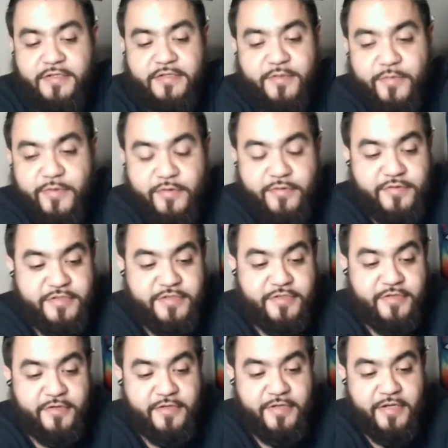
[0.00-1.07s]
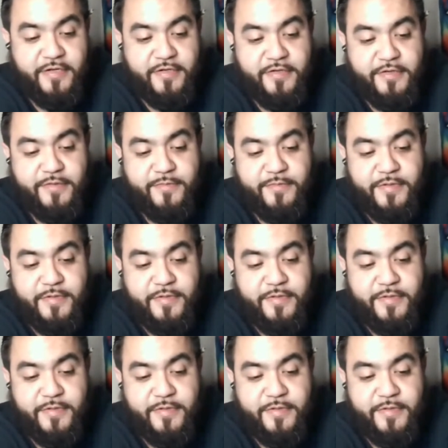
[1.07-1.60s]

So we're gonna just turn that up.